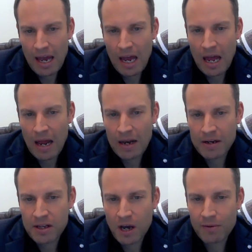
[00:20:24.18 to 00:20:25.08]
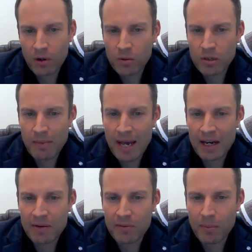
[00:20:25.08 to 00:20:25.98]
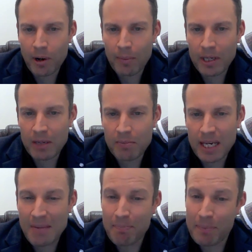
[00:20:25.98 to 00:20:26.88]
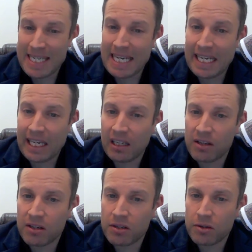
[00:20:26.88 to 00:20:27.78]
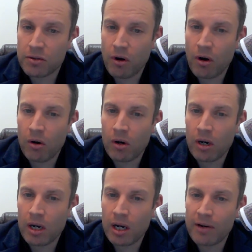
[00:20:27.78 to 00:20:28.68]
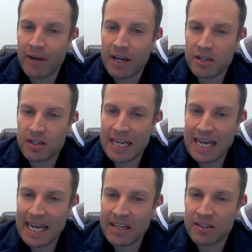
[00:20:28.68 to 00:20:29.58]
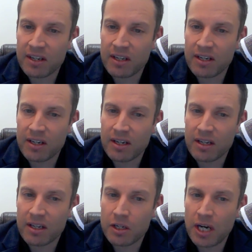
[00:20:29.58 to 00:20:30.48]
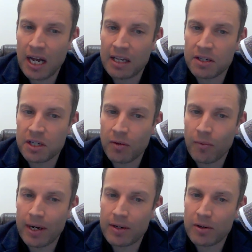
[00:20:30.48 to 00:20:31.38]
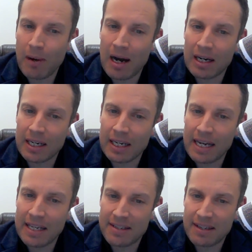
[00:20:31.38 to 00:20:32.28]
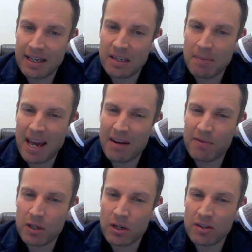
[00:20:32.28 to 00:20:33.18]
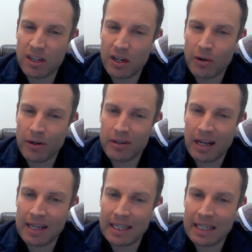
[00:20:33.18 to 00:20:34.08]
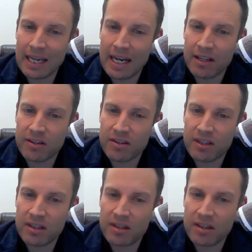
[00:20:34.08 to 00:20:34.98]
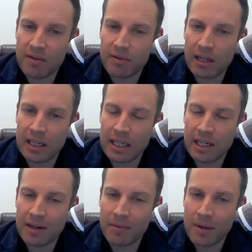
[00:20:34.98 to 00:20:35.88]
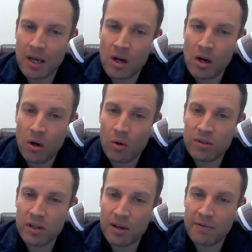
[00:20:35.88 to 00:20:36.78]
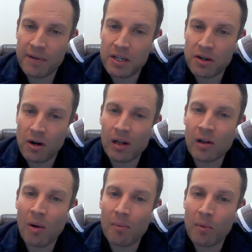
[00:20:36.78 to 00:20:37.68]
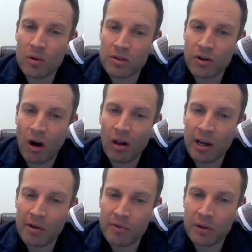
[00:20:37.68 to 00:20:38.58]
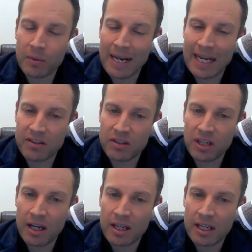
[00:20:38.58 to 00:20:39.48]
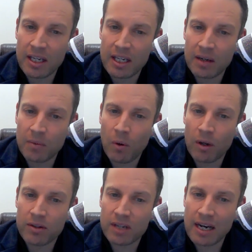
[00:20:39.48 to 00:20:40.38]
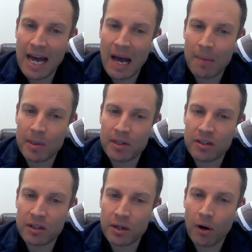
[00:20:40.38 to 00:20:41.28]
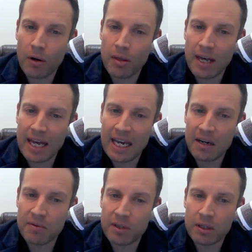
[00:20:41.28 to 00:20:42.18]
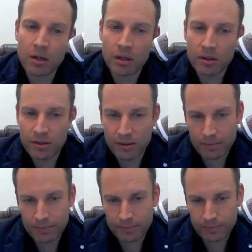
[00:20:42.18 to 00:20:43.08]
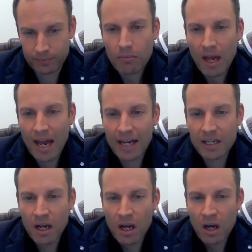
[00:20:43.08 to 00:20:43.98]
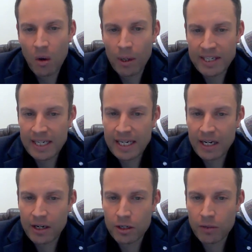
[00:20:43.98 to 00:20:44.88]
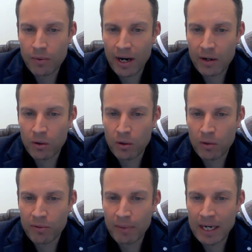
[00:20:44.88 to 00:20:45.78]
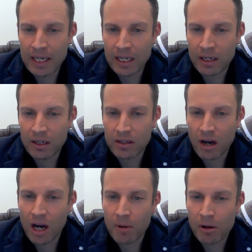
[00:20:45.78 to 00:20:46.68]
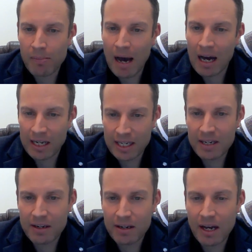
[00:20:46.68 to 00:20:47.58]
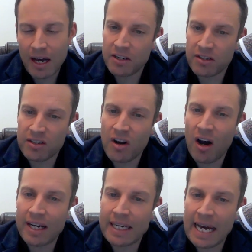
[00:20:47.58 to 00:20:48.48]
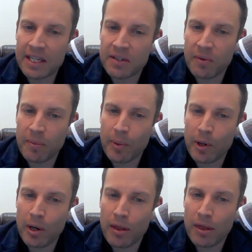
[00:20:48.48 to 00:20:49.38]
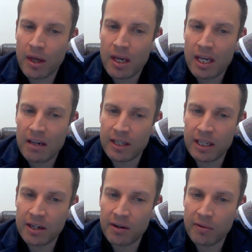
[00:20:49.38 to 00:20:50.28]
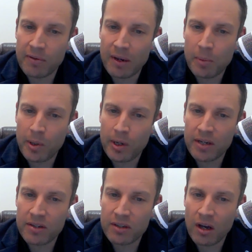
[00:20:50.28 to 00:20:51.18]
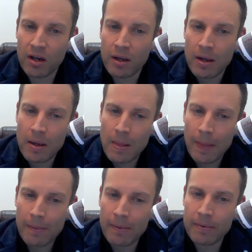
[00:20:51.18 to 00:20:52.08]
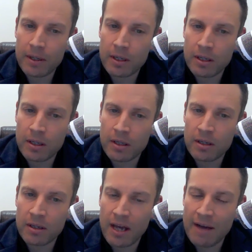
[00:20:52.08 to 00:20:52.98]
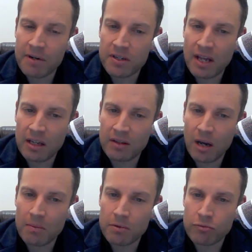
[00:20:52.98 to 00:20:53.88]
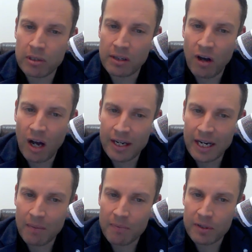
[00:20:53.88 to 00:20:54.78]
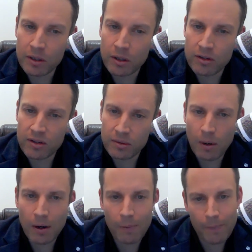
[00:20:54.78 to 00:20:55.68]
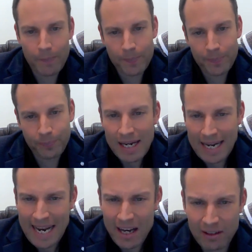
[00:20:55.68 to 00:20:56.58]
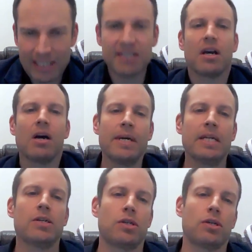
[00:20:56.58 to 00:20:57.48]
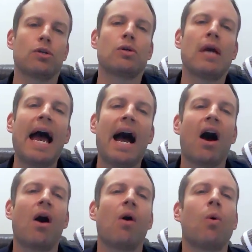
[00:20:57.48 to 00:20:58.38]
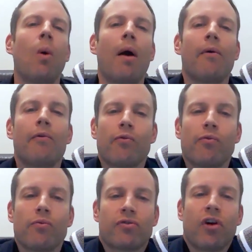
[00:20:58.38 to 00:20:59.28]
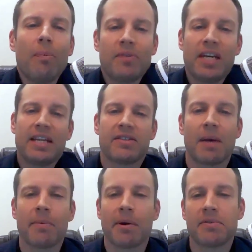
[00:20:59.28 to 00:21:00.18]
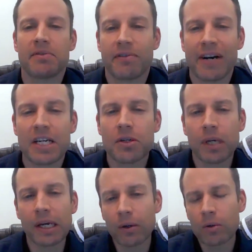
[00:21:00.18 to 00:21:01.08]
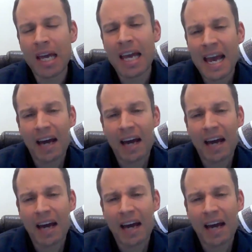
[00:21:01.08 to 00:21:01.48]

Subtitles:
And the overall demand for property, in particular, the strong motivation to exit the challenging rental market, has seen demand for units increase lately. And it's definitely going to also feature a lot more strongly, I feel, next year in what's going to happen to the growth ahead for units. And we did hit a new record for median time on market at just 9 days for Perth in the year in February. So the average selling time's really tightening up for units as well. Now, let's go into our top 10 suburbs for rental yield.